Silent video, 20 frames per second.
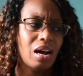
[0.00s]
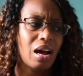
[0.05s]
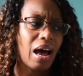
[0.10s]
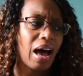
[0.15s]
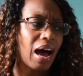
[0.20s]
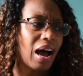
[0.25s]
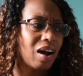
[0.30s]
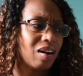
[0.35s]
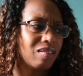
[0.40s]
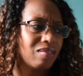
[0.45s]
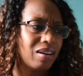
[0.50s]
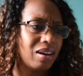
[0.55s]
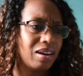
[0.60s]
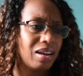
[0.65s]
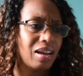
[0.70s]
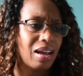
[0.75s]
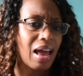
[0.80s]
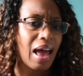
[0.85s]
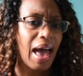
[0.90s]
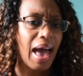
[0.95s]
I
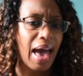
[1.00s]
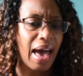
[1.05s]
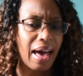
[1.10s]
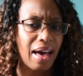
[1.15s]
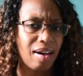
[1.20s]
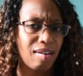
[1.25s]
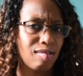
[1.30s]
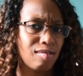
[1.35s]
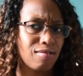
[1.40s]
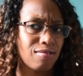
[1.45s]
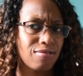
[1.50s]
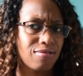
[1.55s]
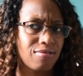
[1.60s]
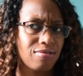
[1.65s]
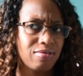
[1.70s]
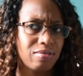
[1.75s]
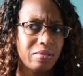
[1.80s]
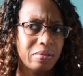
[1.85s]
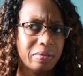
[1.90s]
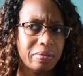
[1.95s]
already have
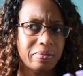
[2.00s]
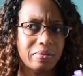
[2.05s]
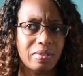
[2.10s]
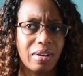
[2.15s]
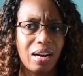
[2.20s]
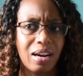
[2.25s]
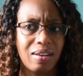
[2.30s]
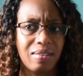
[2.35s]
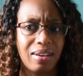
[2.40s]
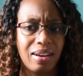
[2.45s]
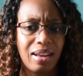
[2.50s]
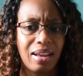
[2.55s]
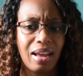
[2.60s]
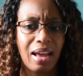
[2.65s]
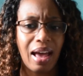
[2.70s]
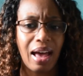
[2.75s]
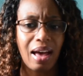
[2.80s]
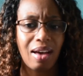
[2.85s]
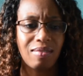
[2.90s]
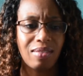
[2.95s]

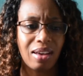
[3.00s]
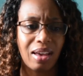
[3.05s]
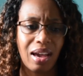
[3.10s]
a